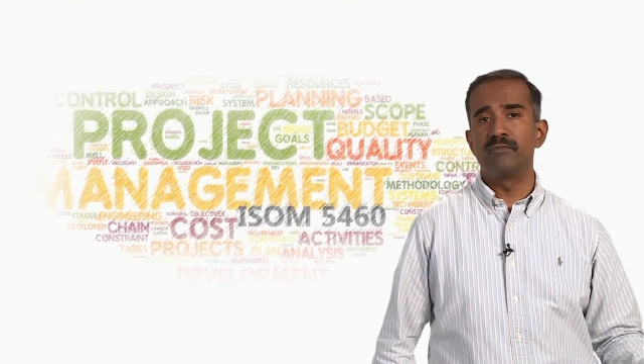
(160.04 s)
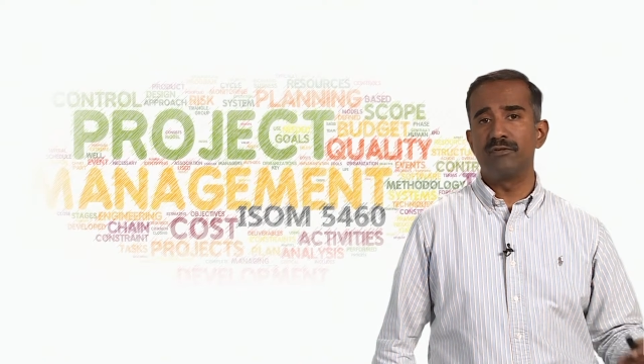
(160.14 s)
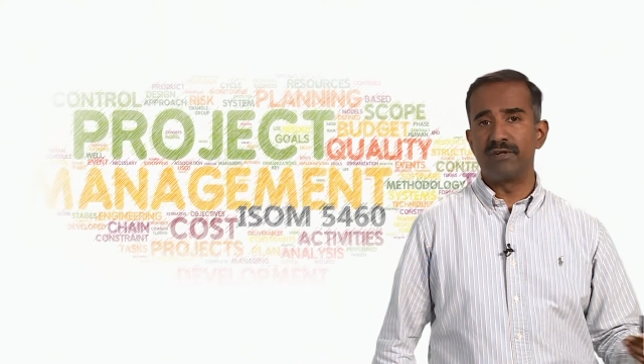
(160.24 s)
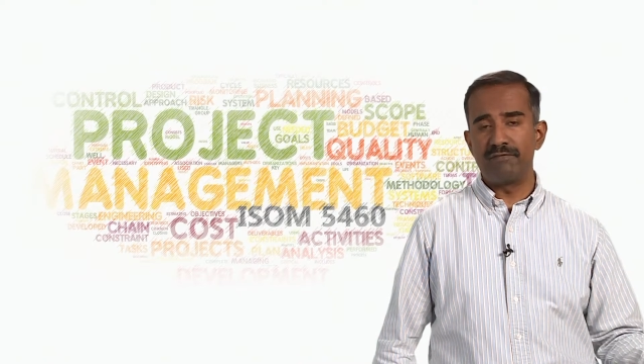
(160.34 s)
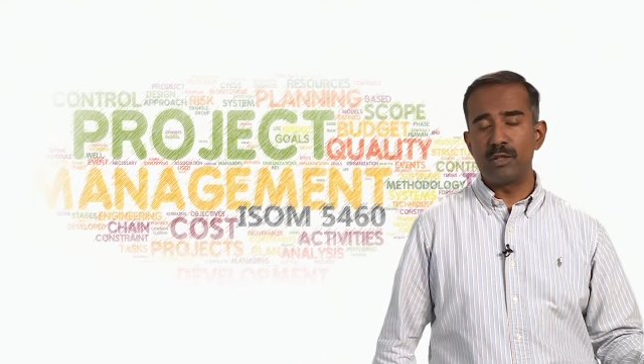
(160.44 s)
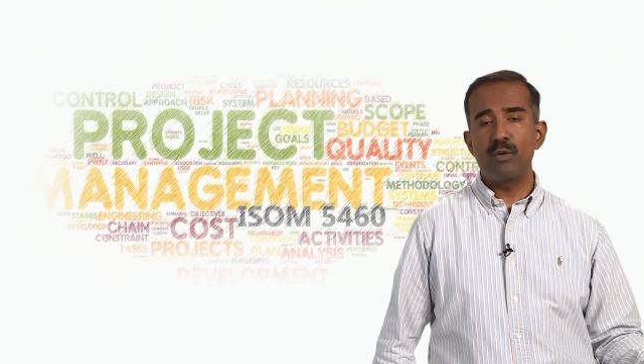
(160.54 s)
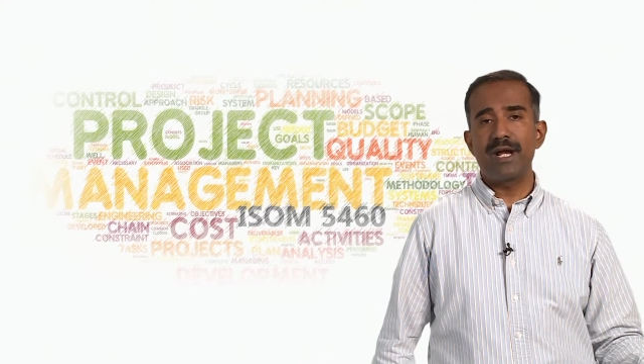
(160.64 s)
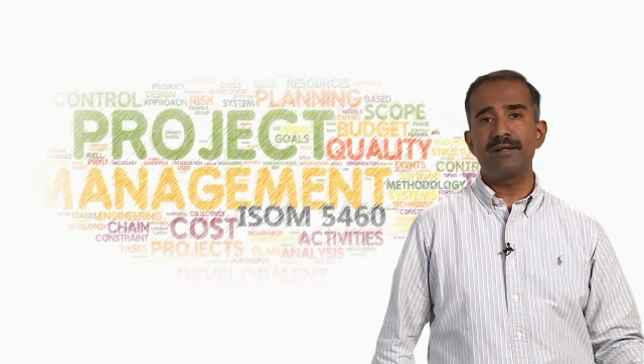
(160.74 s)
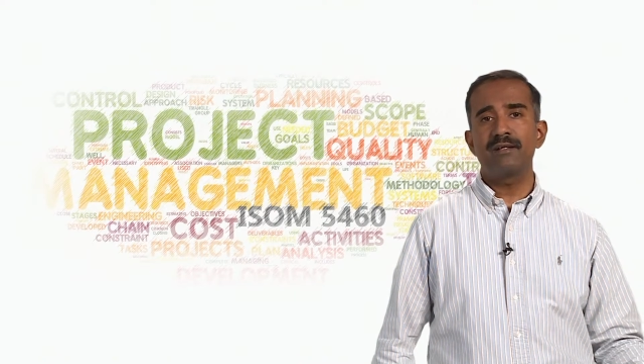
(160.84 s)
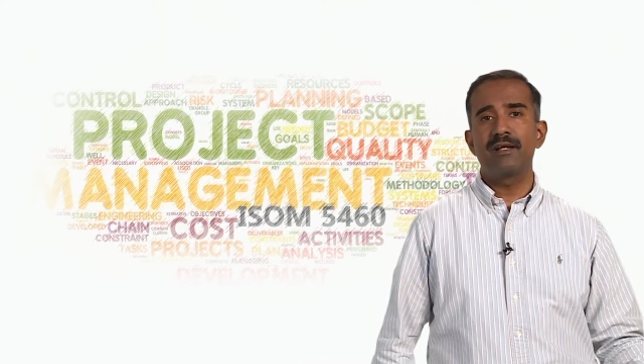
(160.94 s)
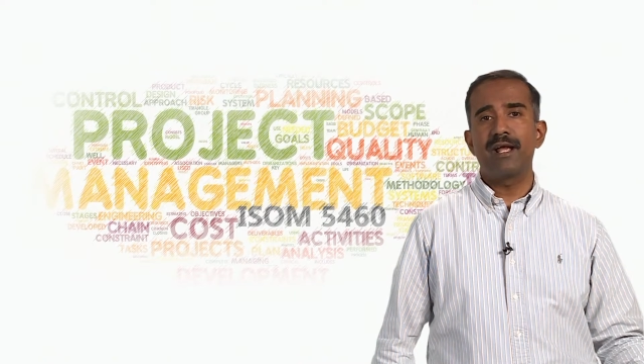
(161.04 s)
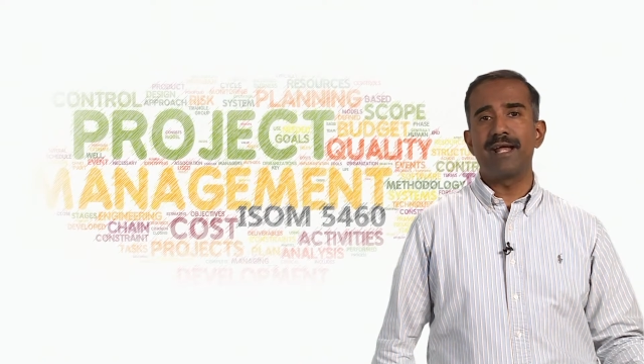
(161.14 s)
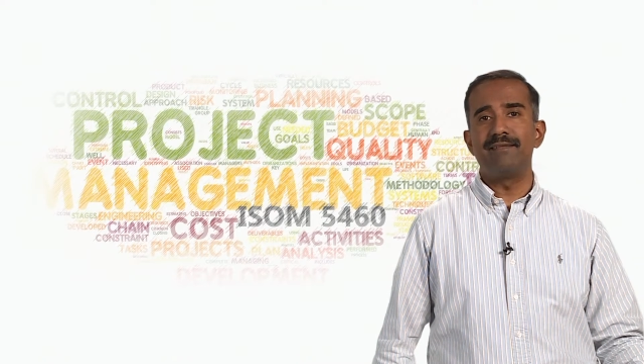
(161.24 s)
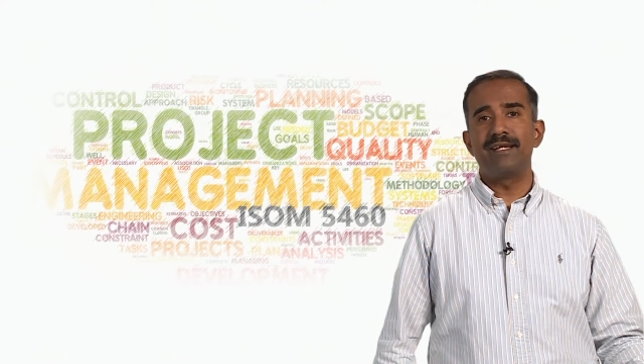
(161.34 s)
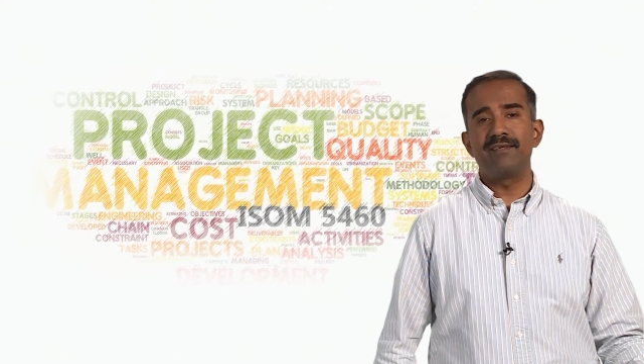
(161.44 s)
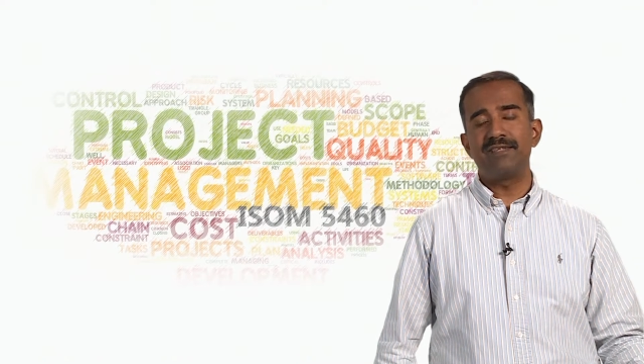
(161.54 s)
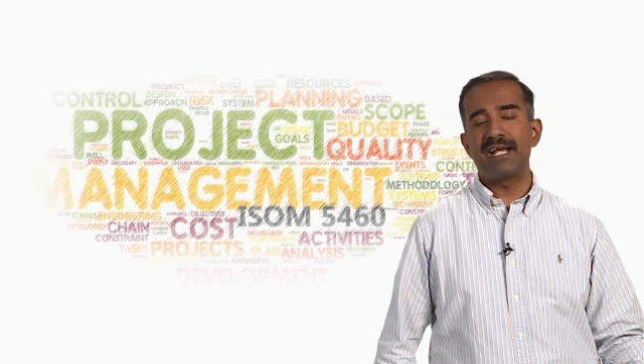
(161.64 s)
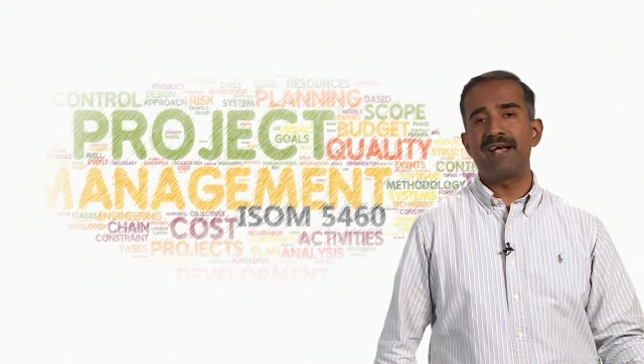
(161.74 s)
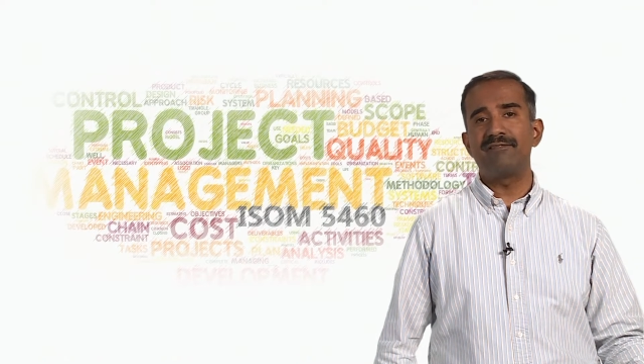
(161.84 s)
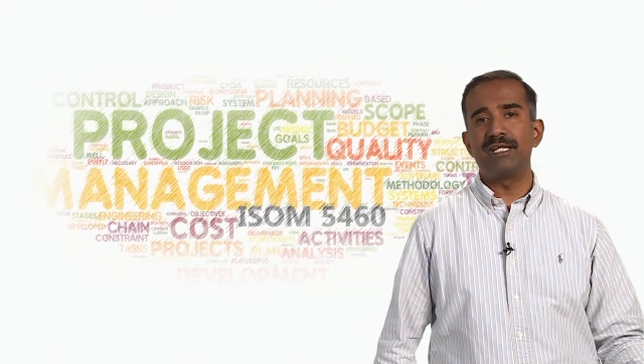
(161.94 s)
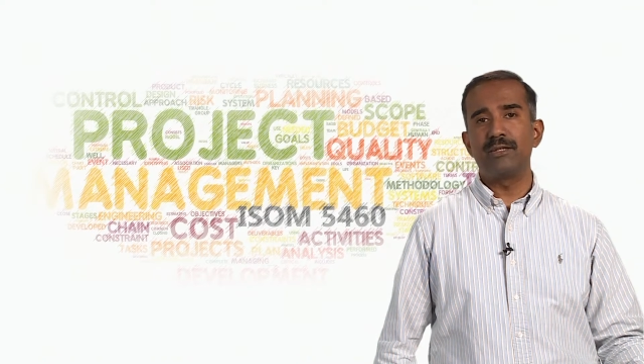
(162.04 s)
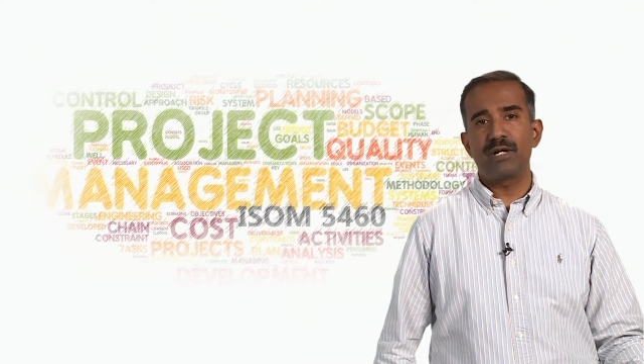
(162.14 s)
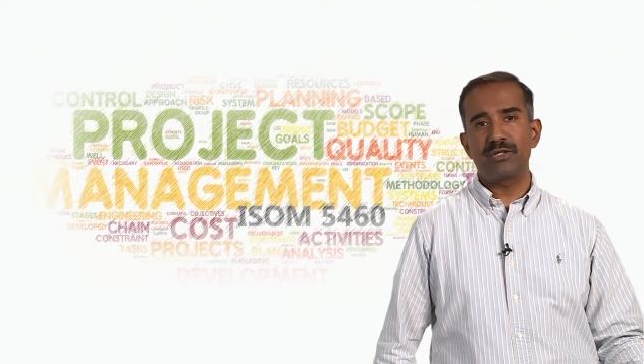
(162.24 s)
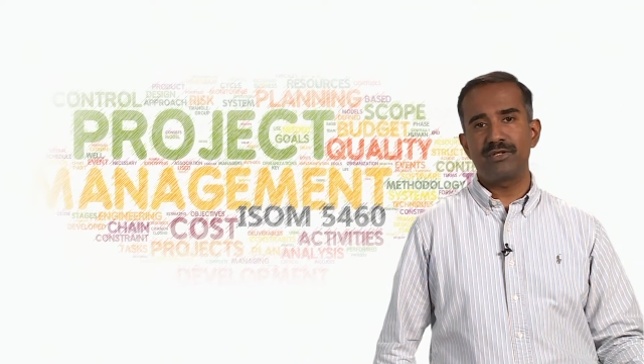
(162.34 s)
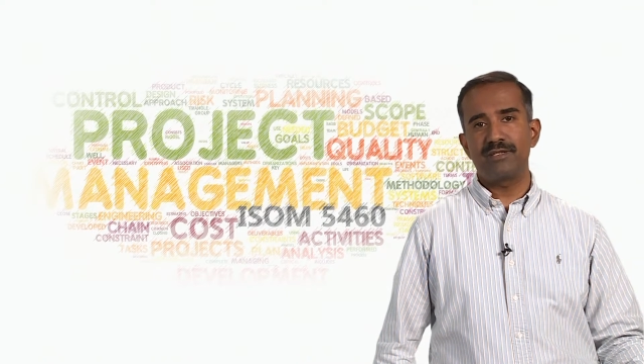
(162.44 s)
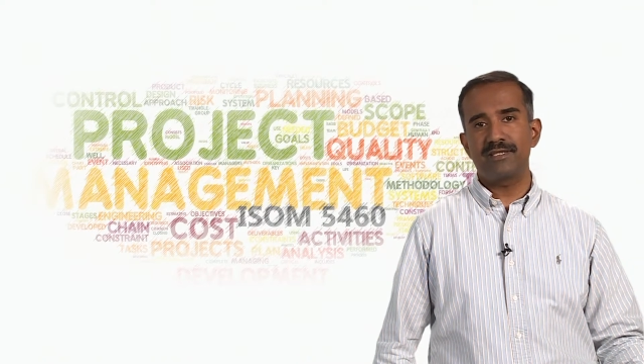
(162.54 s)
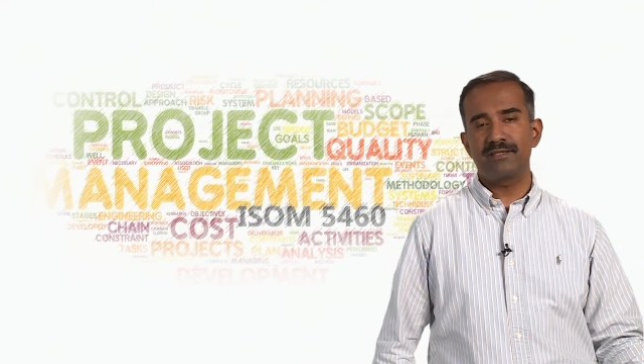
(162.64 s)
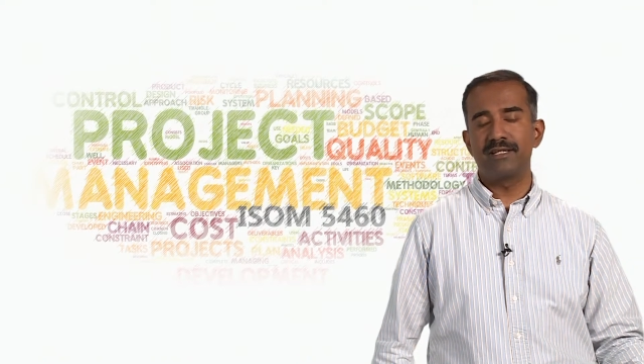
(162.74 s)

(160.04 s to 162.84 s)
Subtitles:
review it, and then if they have any questions,